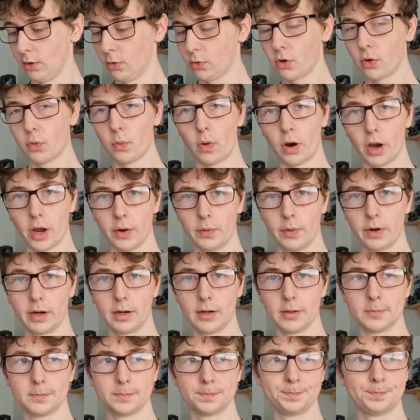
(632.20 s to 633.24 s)
longer
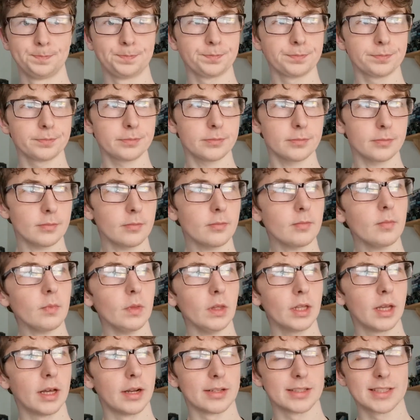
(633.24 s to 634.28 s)
wiring
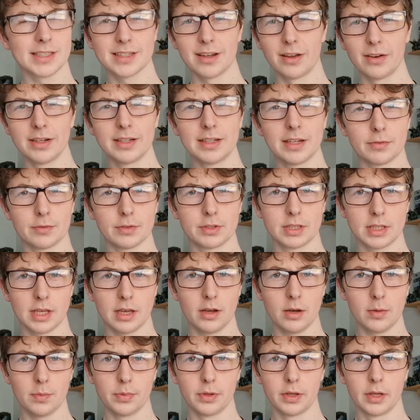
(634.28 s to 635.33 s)
and a slightly different
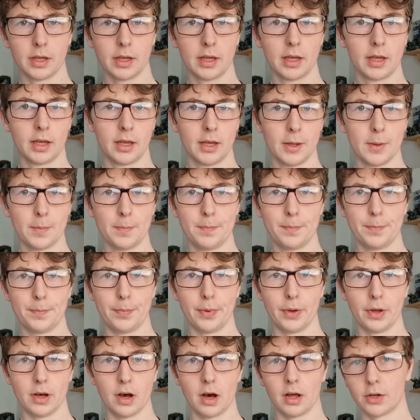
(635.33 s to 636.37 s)
setup,
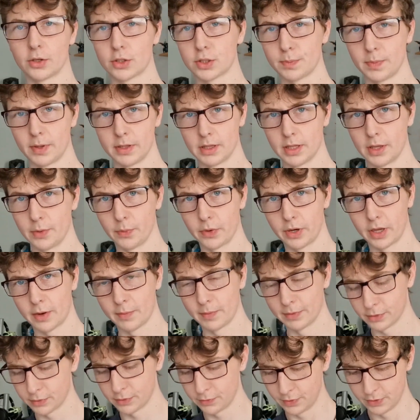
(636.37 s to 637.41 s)
but I'll explain that when I
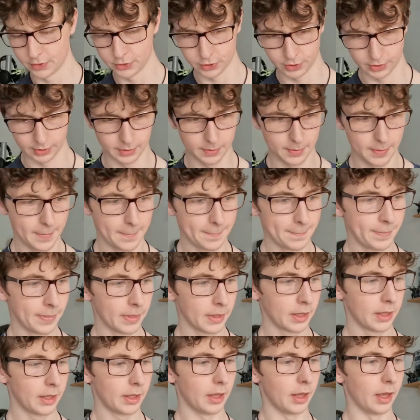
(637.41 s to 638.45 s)
get around to finishing it.
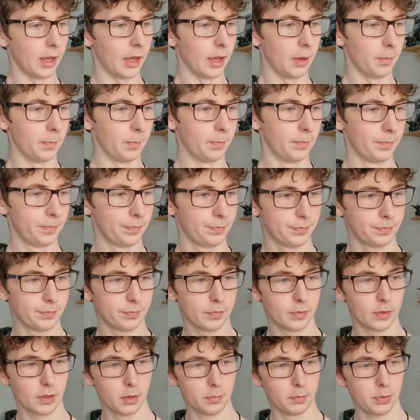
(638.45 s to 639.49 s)

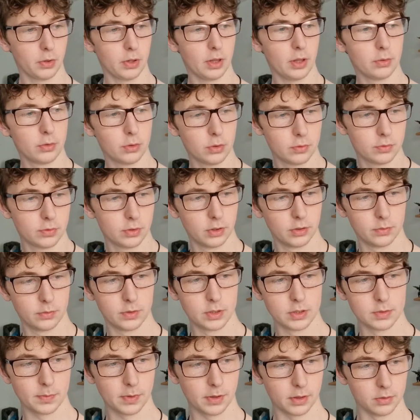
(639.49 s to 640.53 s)
But that'll do for
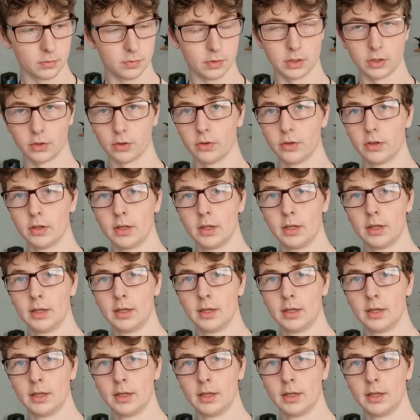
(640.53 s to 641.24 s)
this part of the video.